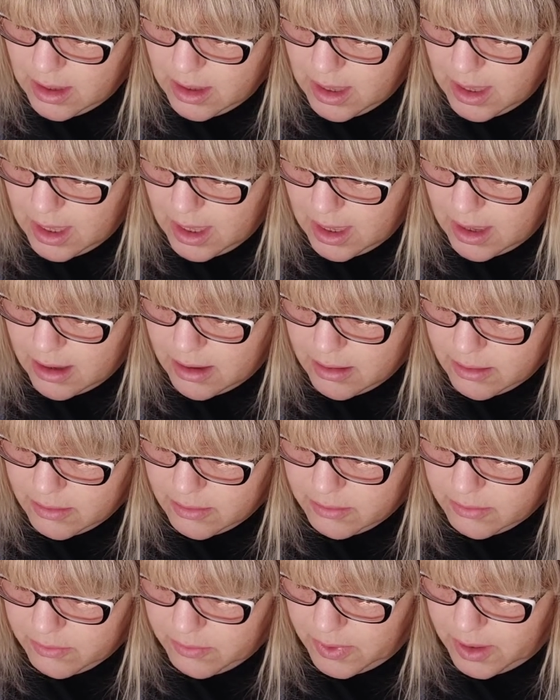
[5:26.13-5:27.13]
Here,
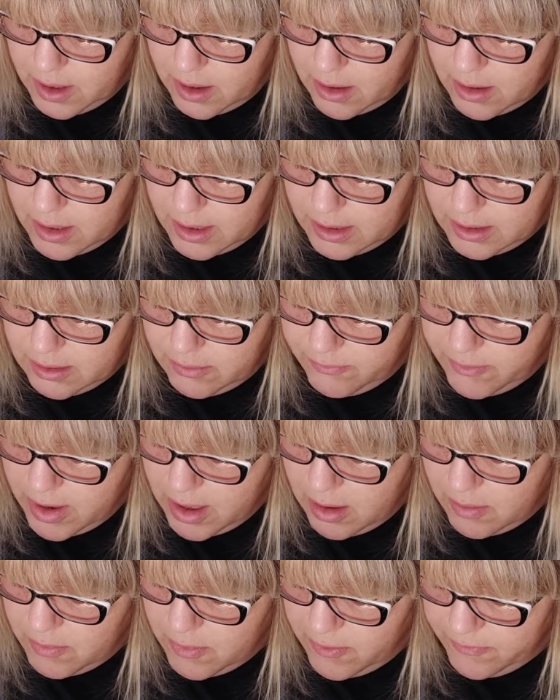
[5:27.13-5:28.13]
we are in the
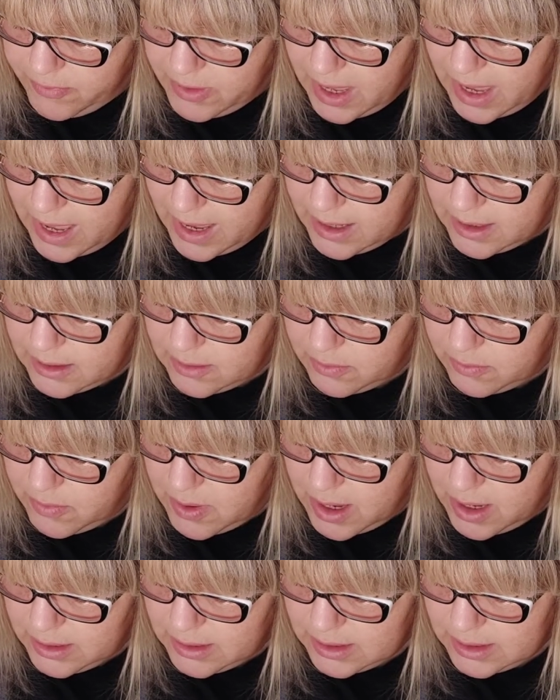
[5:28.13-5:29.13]
realm of the head,
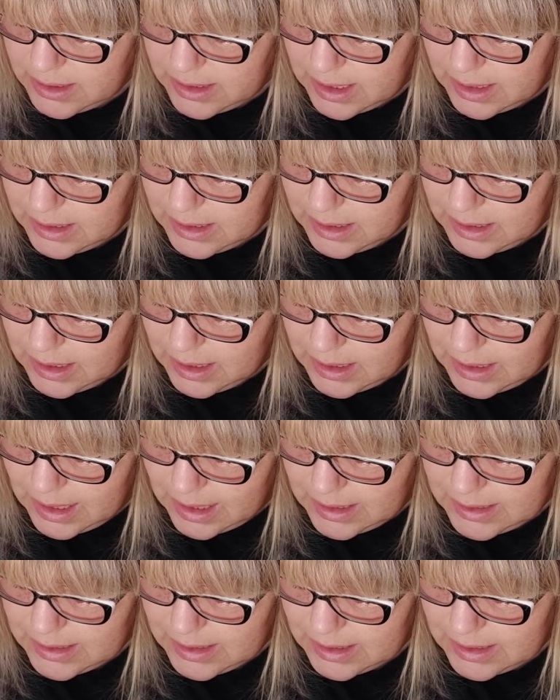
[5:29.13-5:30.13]
where understanding,
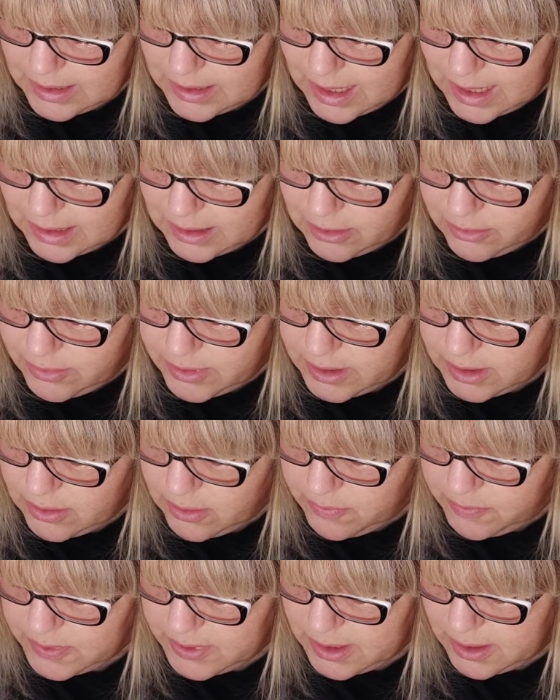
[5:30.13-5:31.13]
analysis, and
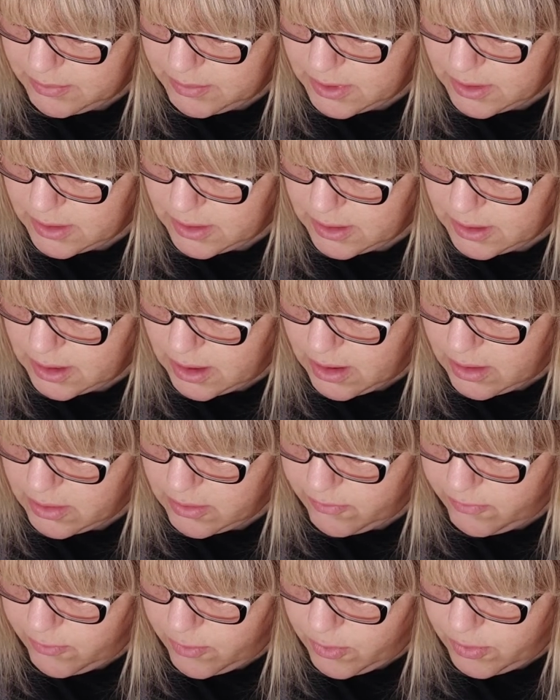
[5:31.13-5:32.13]
critical perceptions are
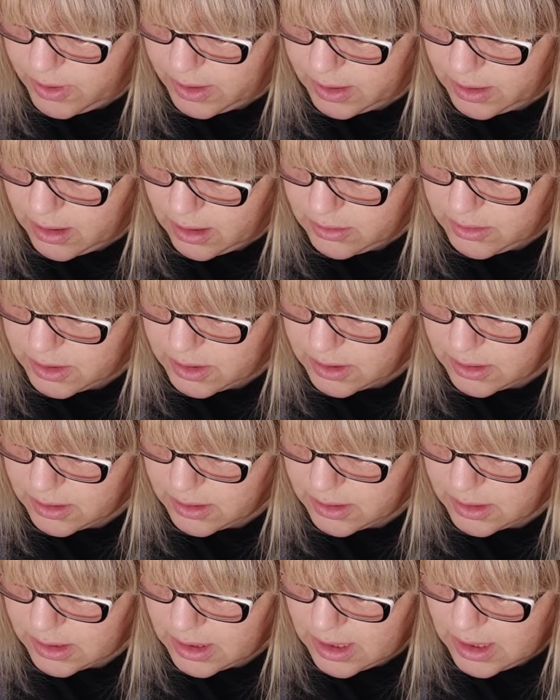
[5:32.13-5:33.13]
the ruling
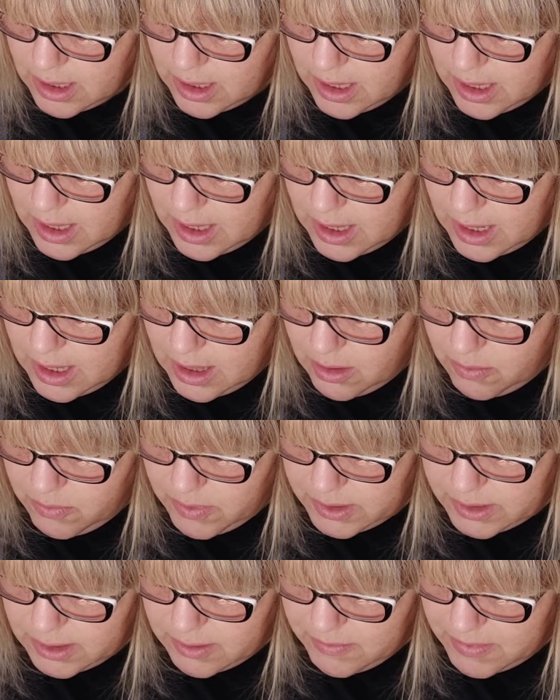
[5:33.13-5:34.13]
notions. In the
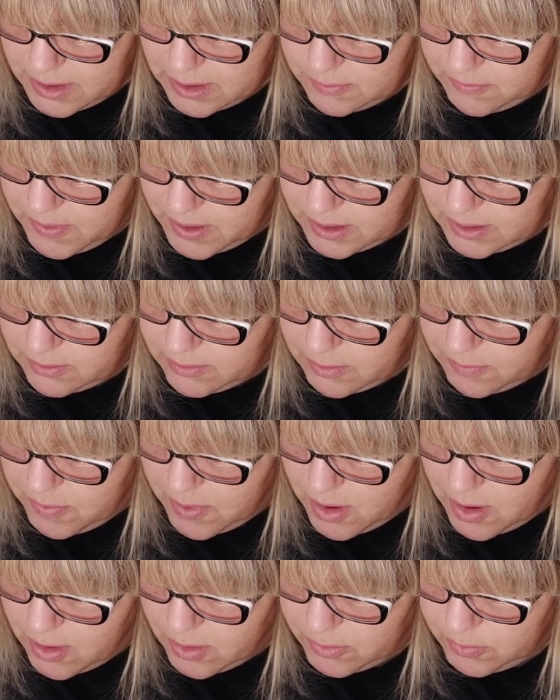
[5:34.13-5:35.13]
wisdom aspect of the
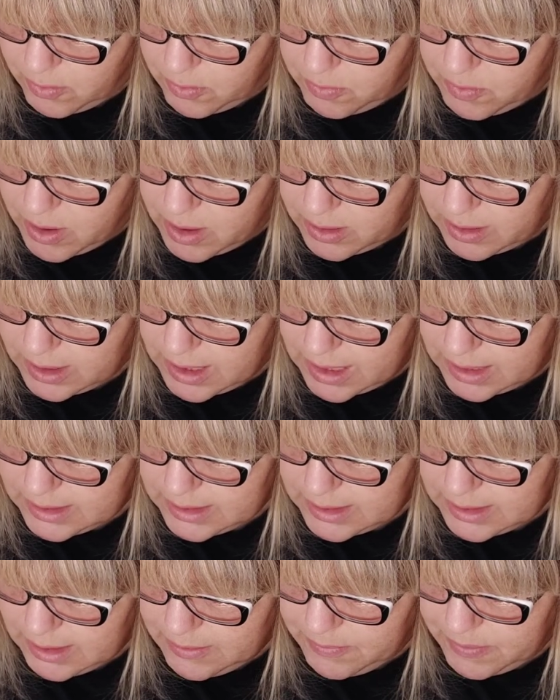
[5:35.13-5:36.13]
path, we work at
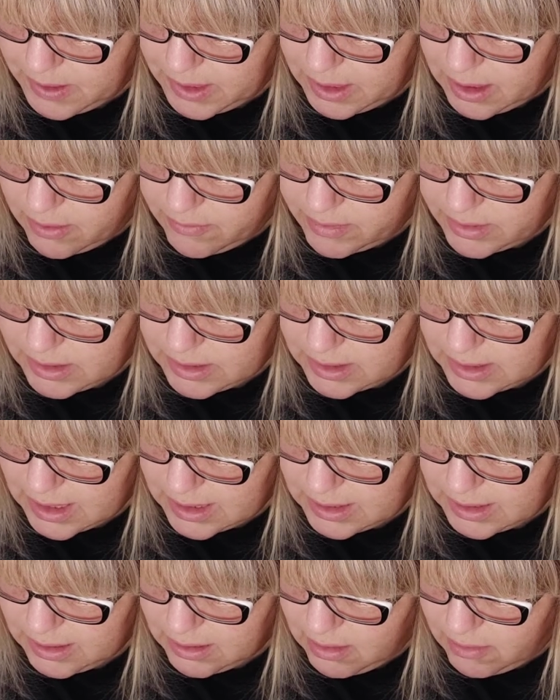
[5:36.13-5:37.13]
deepening our
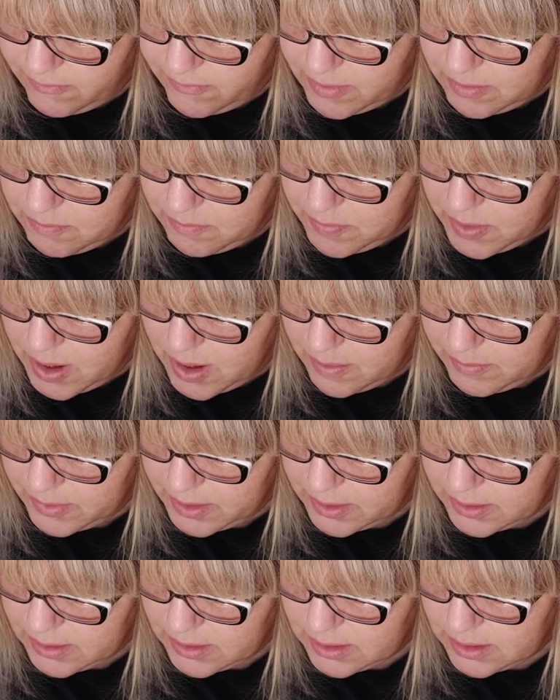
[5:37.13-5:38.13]
understanding of
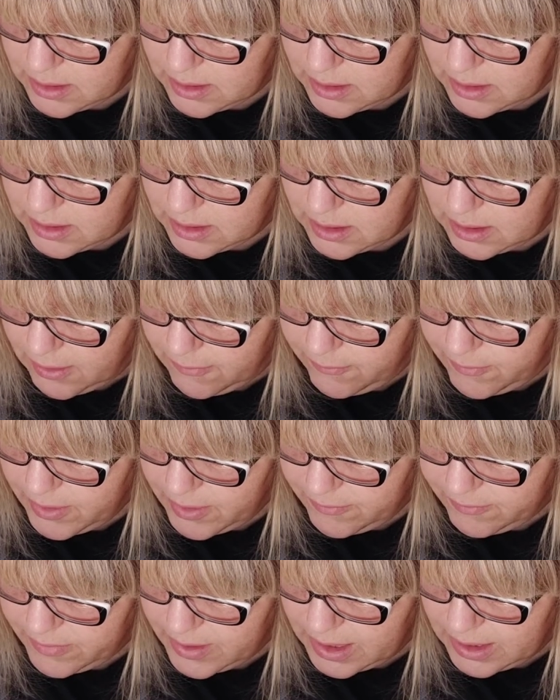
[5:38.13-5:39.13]
impermanence, the suffering
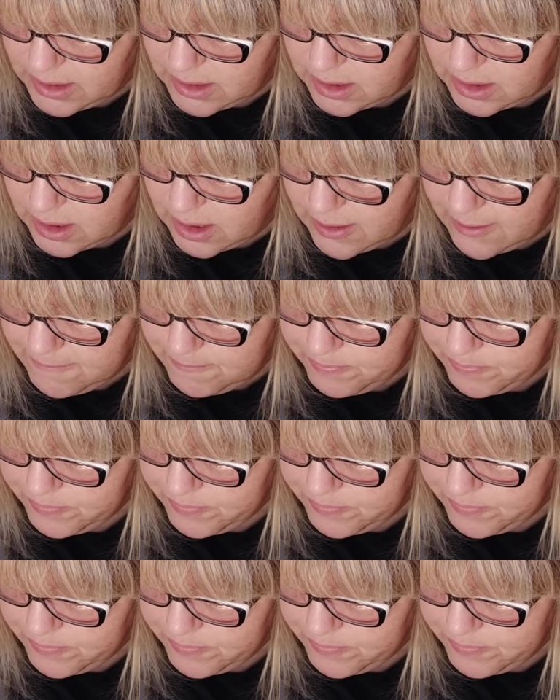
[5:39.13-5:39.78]
of nature,